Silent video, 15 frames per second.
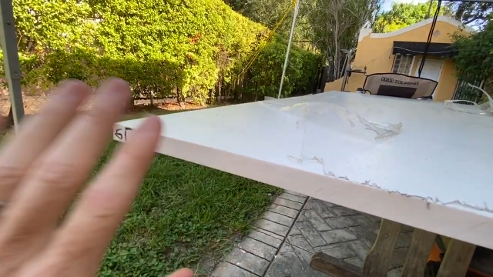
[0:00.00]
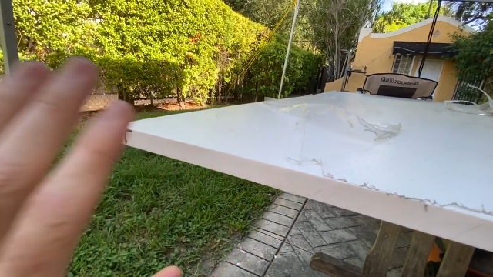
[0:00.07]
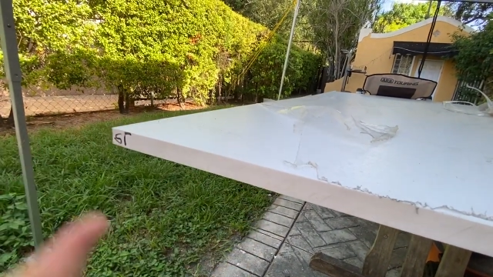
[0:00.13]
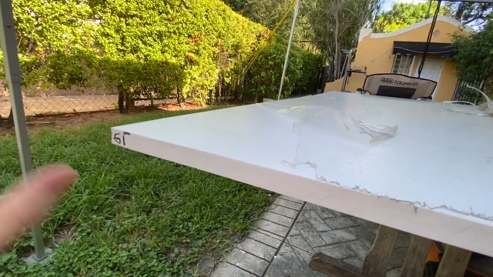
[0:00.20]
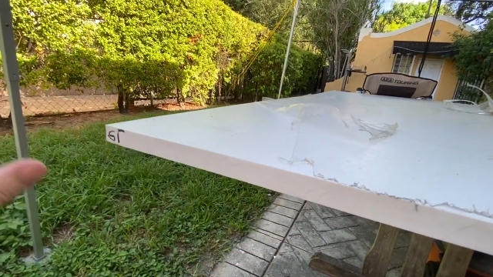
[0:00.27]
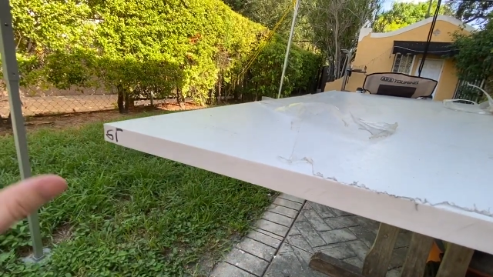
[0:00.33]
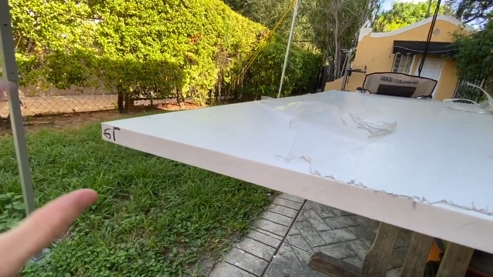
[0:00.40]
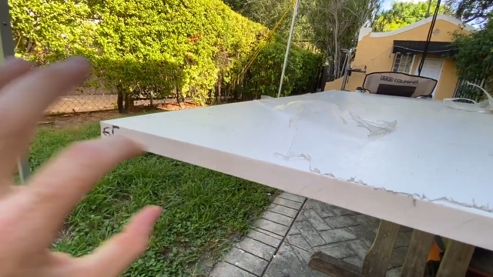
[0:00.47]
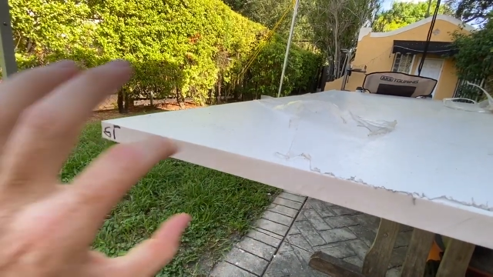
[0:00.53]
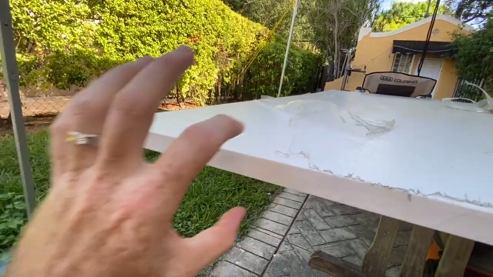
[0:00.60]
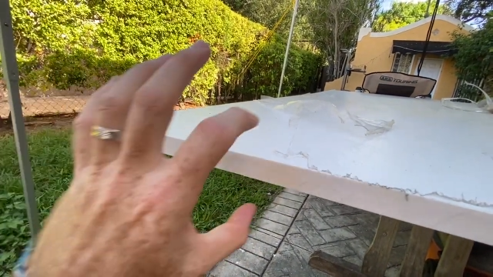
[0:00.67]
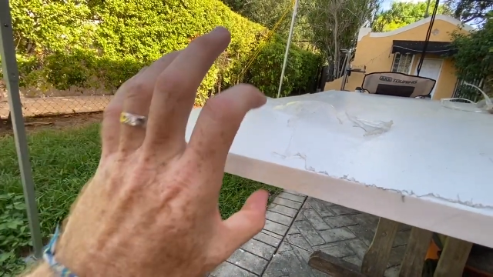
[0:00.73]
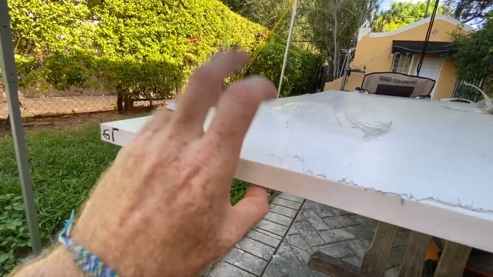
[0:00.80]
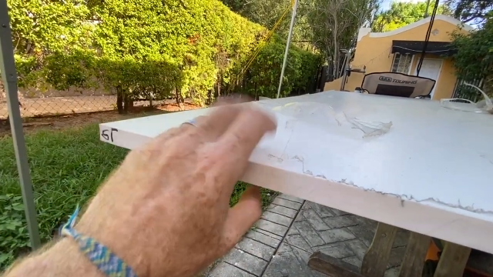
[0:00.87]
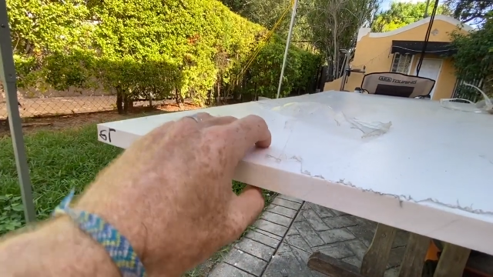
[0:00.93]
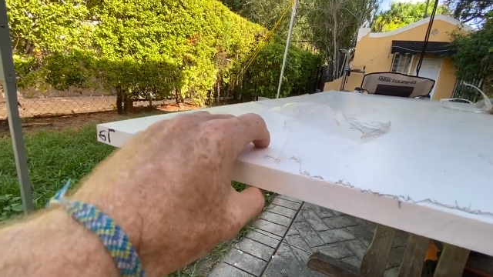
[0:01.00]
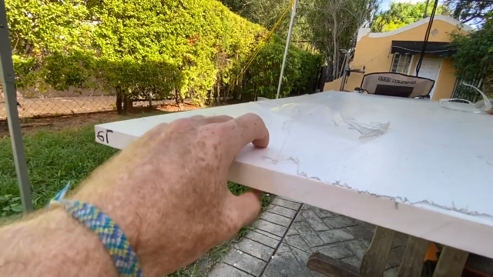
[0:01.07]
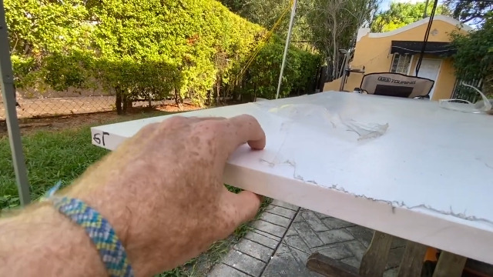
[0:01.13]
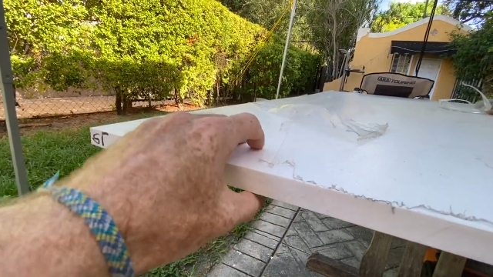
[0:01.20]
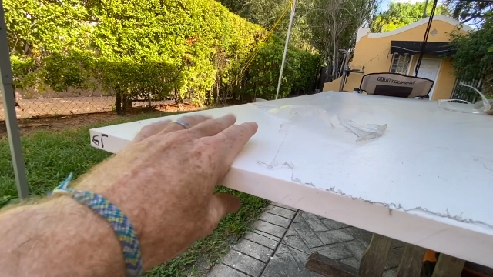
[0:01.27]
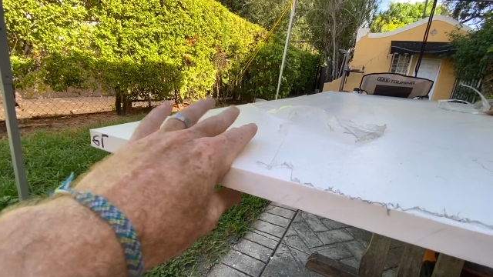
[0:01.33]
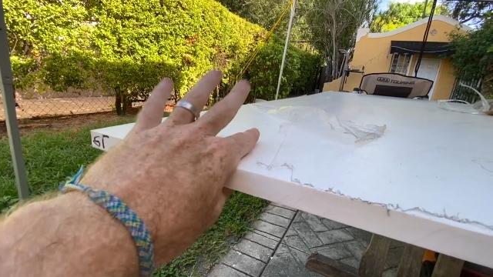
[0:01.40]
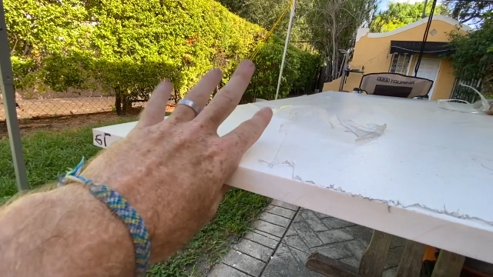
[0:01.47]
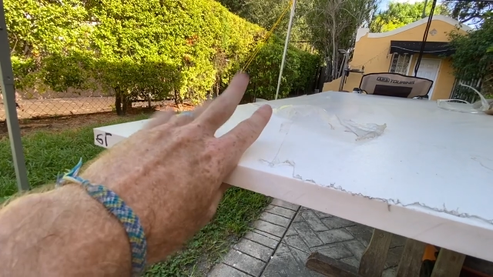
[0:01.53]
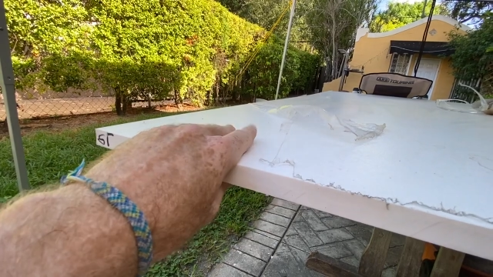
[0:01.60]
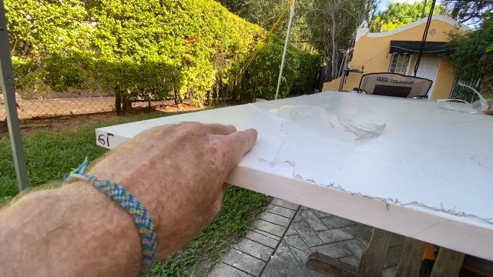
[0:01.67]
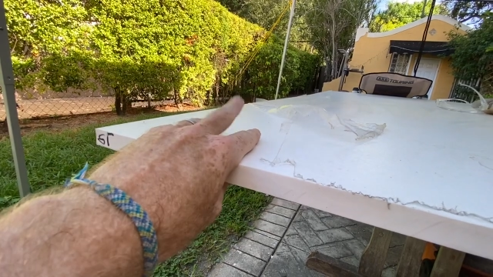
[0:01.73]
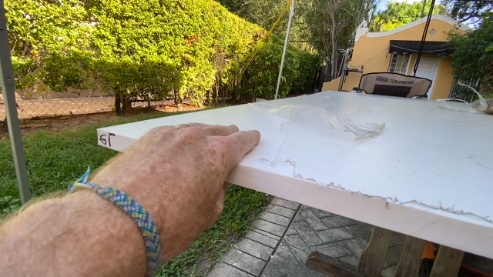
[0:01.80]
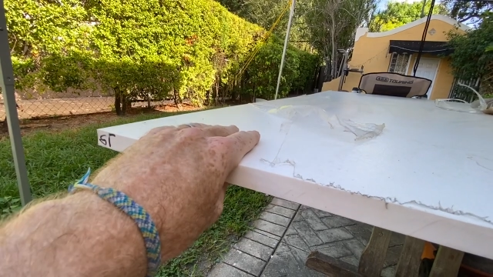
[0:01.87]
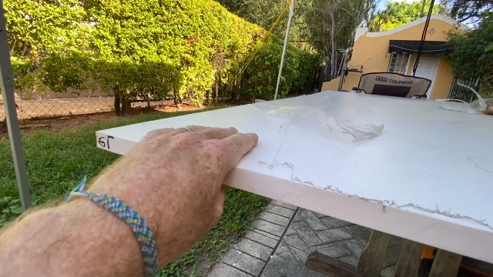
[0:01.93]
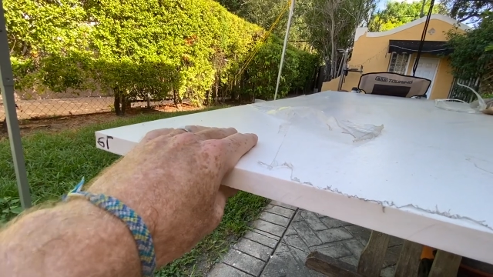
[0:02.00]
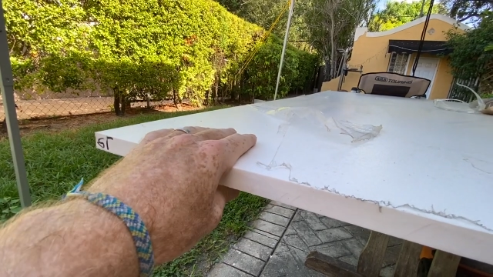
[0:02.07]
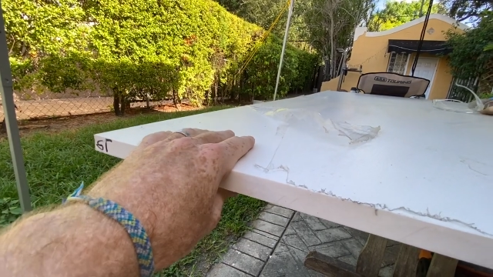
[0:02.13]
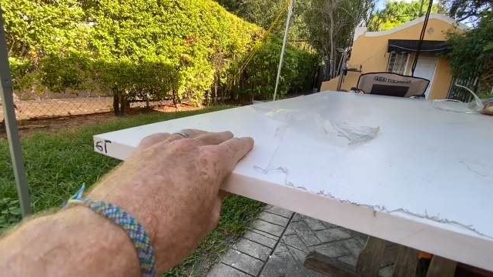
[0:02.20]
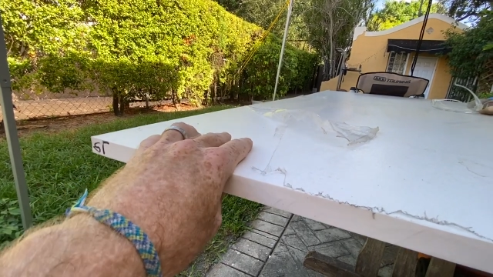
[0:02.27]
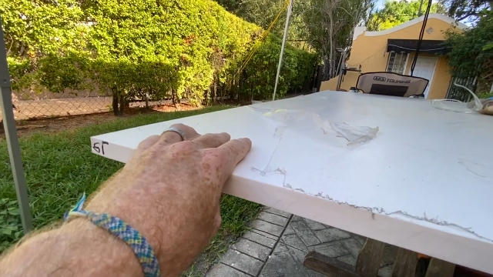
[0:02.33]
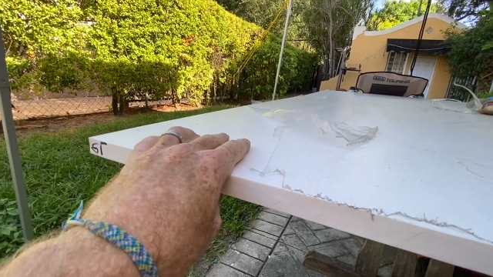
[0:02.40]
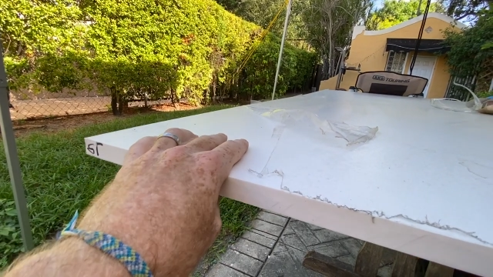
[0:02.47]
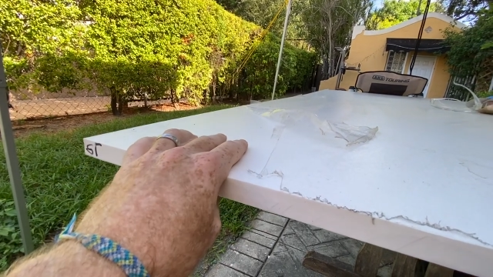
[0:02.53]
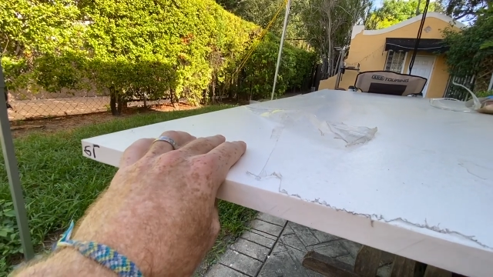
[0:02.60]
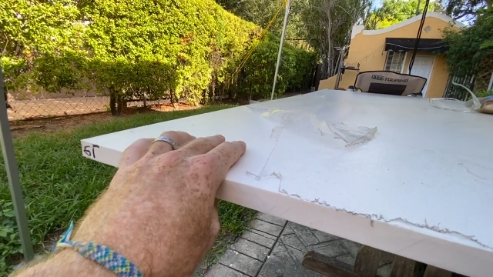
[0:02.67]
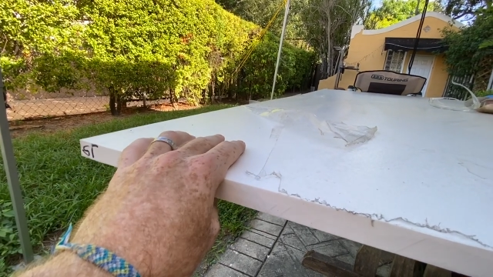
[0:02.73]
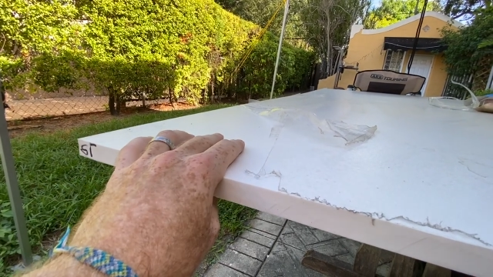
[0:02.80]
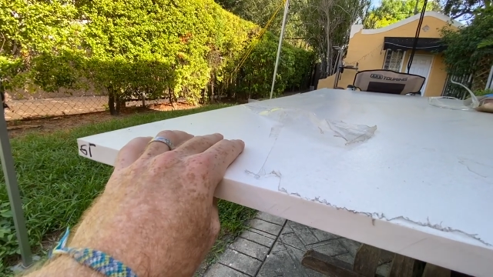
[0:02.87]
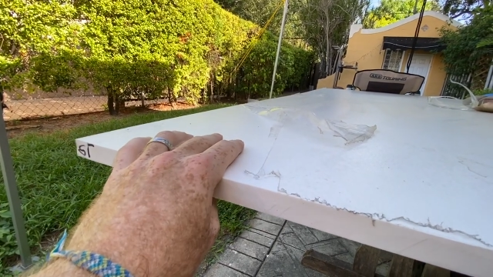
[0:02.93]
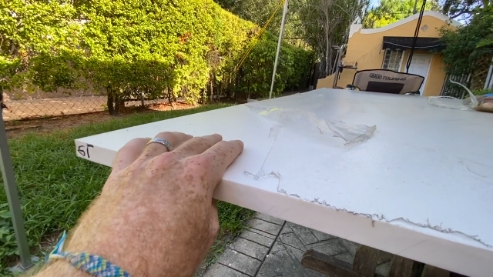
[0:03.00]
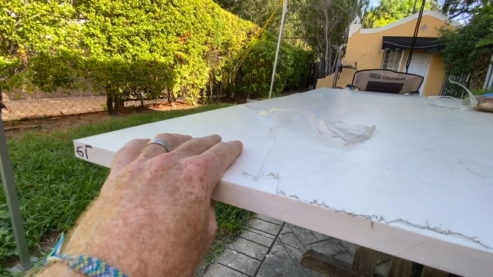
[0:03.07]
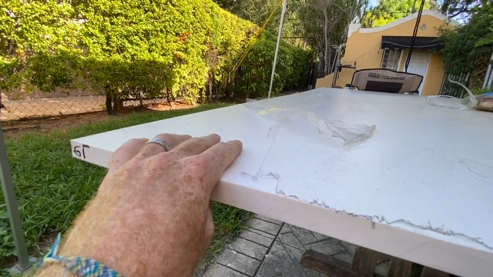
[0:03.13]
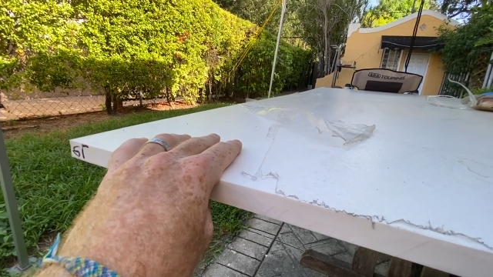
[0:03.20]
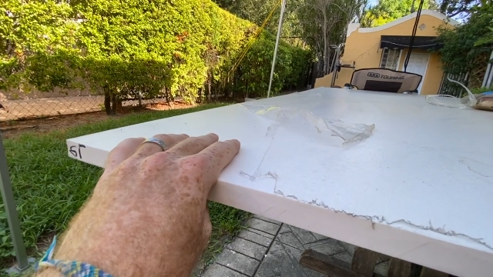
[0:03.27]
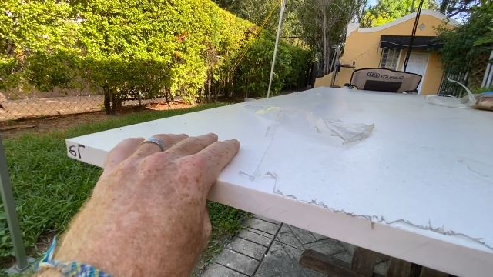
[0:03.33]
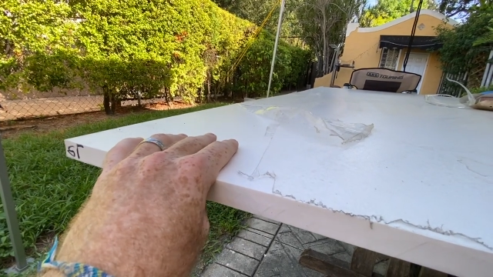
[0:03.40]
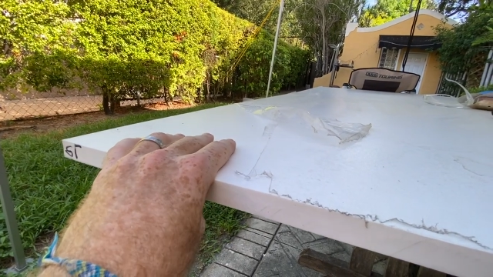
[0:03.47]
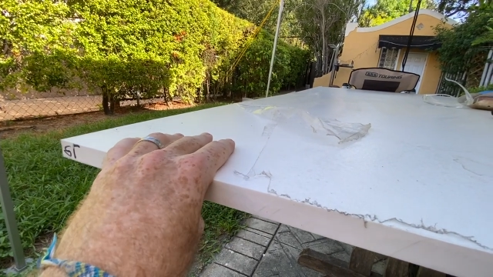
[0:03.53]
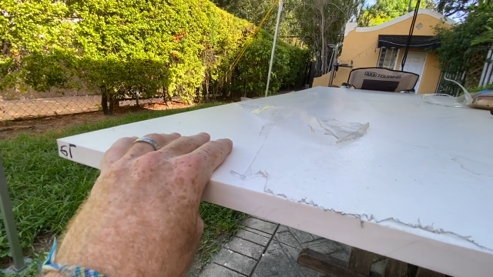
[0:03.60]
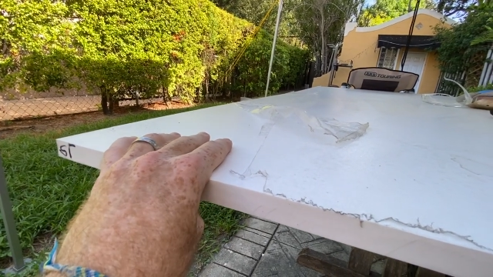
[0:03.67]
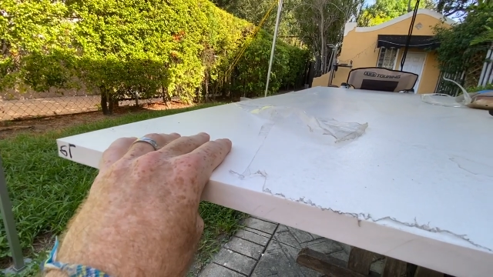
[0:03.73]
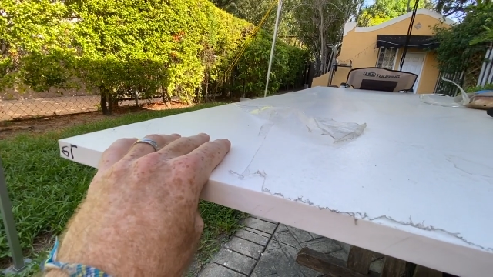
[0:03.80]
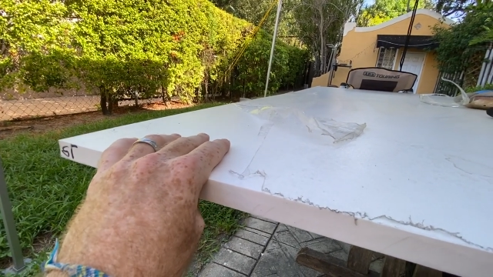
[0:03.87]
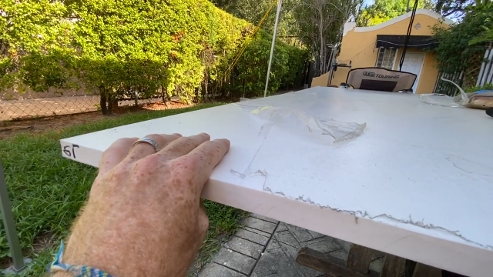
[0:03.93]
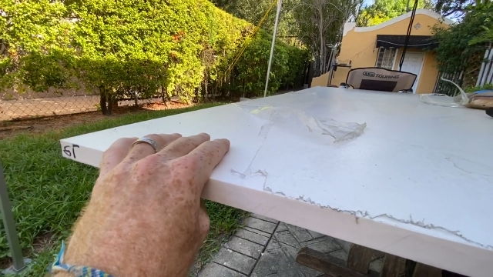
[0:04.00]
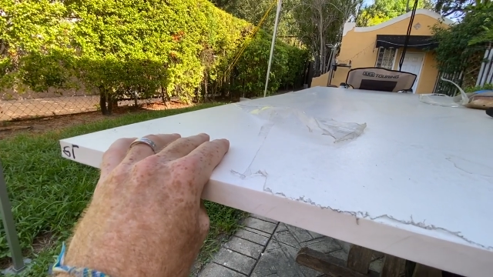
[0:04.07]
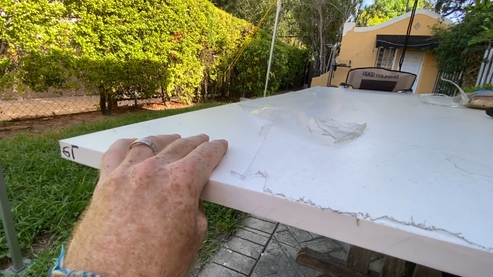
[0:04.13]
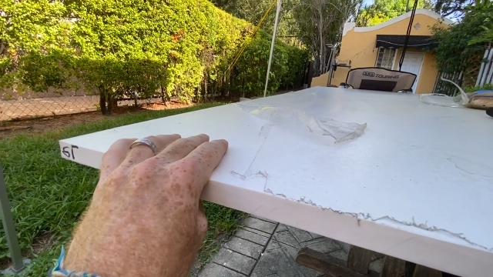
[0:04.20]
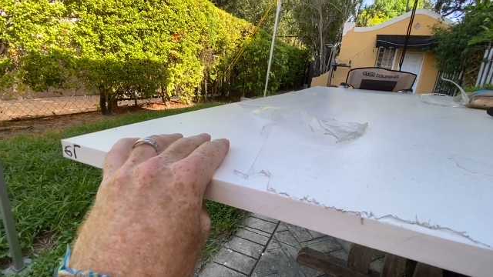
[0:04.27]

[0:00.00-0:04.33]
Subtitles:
(no speaker visible)